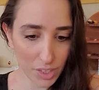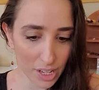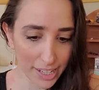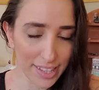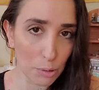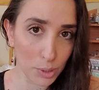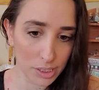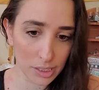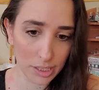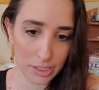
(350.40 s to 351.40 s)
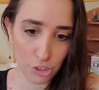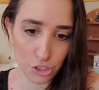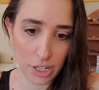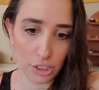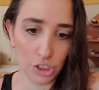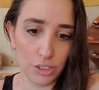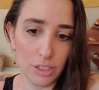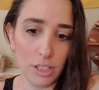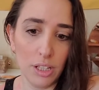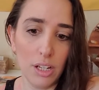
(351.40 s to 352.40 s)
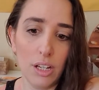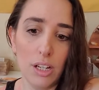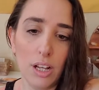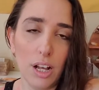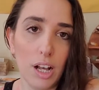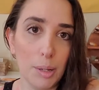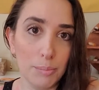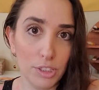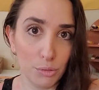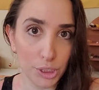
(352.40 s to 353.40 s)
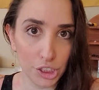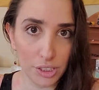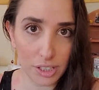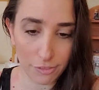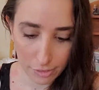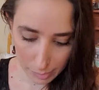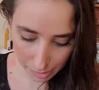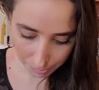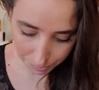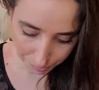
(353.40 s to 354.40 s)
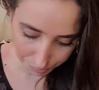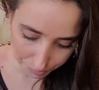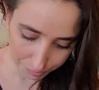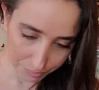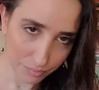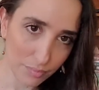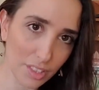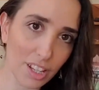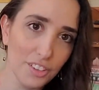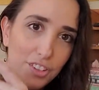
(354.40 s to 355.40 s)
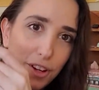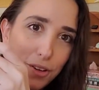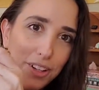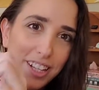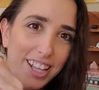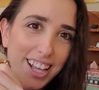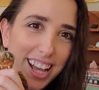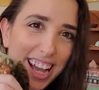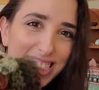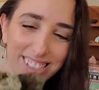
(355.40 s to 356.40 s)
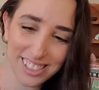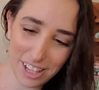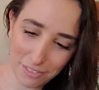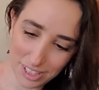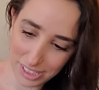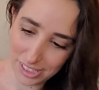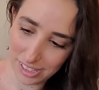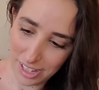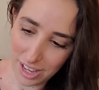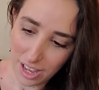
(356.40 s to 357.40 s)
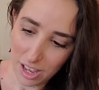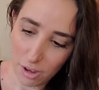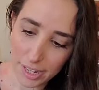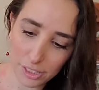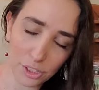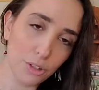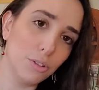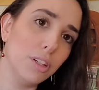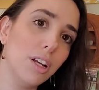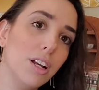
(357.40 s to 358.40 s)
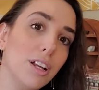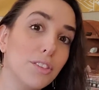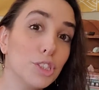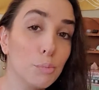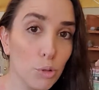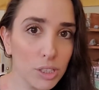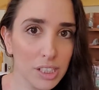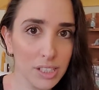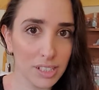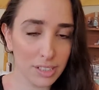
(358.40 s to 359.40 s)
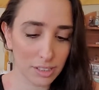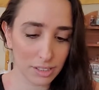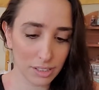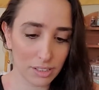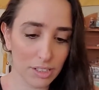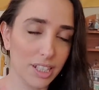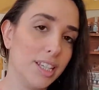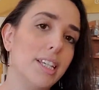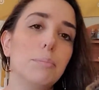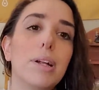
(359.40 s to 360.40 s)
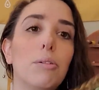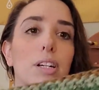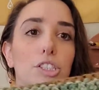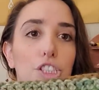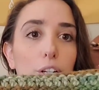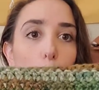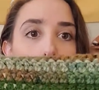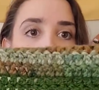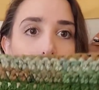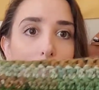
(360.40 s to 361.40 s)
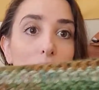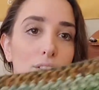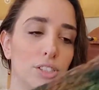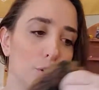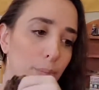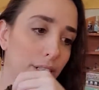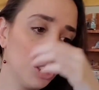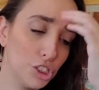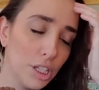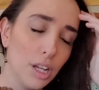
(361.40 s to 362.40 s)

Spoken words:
And that was an introduction to witchy stuff for me. So I just love this. Okay, so there's more to the kit, but I want to share why I love this so much.